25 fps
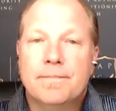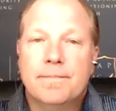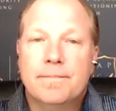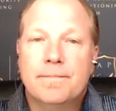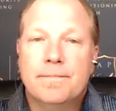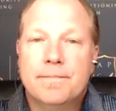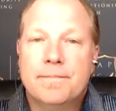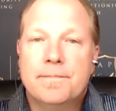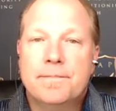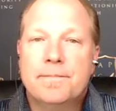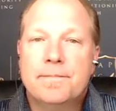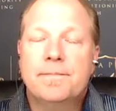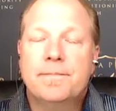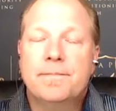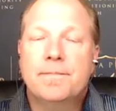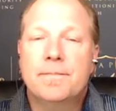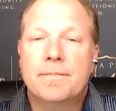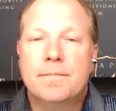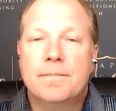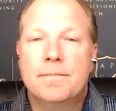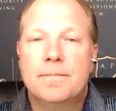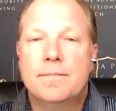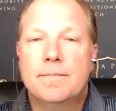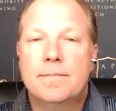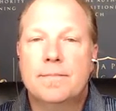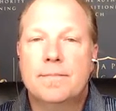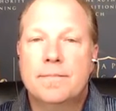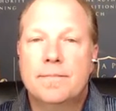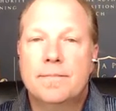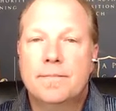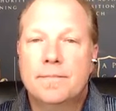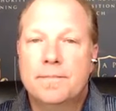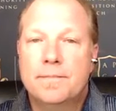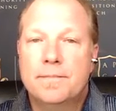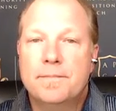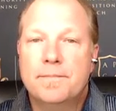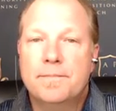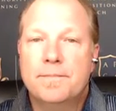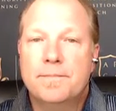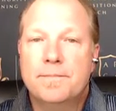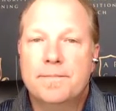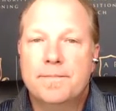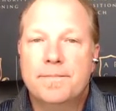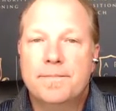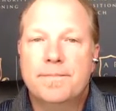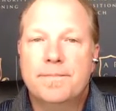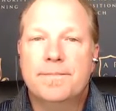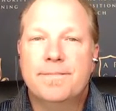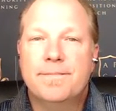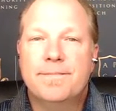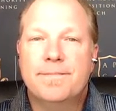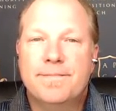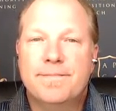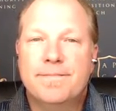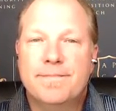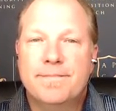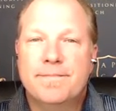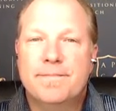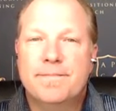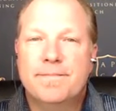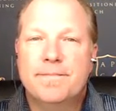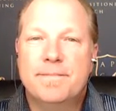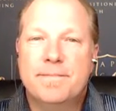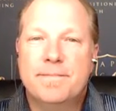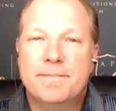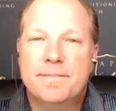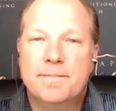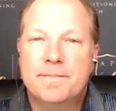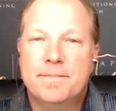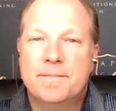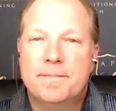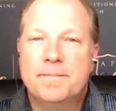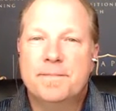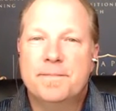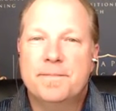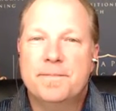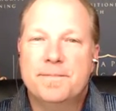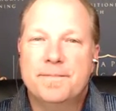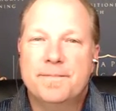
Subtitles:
No words are spoken by the person on screen.